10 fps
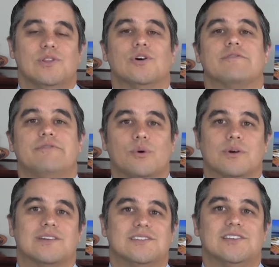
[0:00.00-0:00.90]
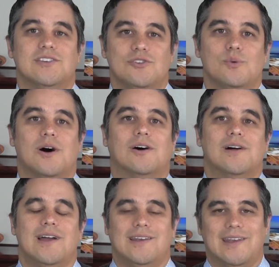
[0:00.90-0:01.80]
We look forward to seeing you
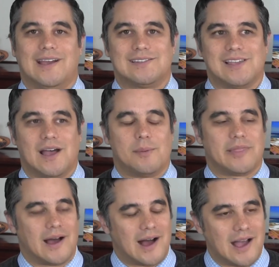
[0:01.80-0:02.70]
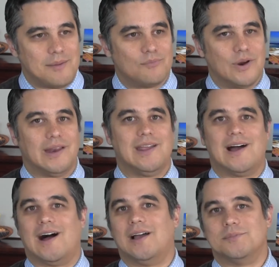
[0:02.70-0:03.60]
all next Sabbath. I'm
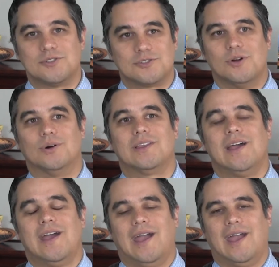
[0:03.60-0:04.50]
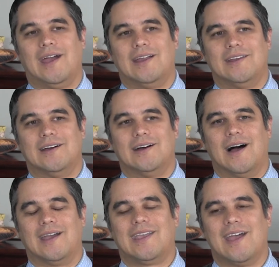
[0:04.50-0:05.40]
ready, I'm stoked, and
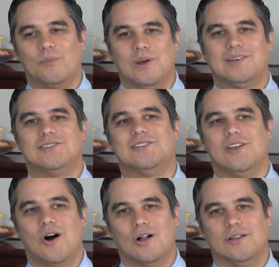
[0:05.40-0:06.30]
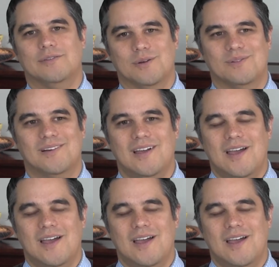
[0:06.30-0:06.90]
I can't wait to see all of you.